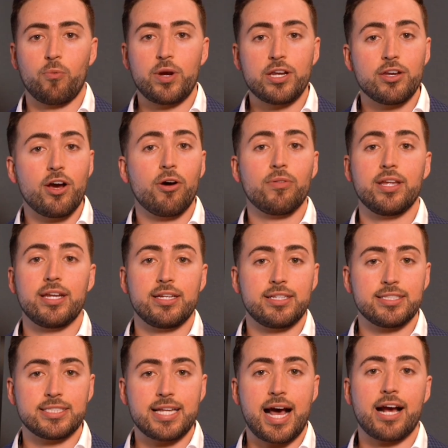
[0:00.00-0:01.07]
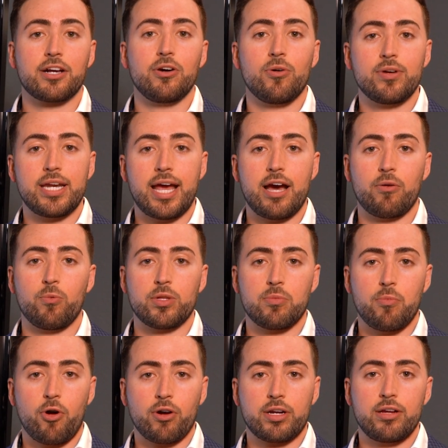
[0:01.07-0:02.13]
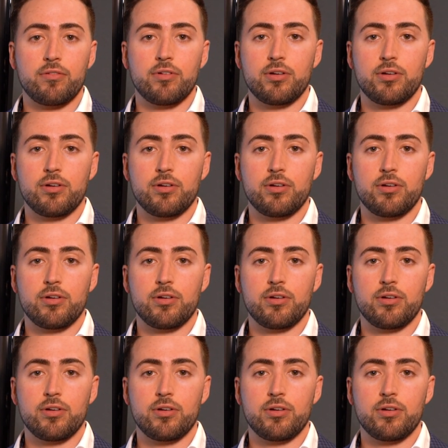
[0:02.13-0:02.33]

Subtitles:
we know that it does not go down with market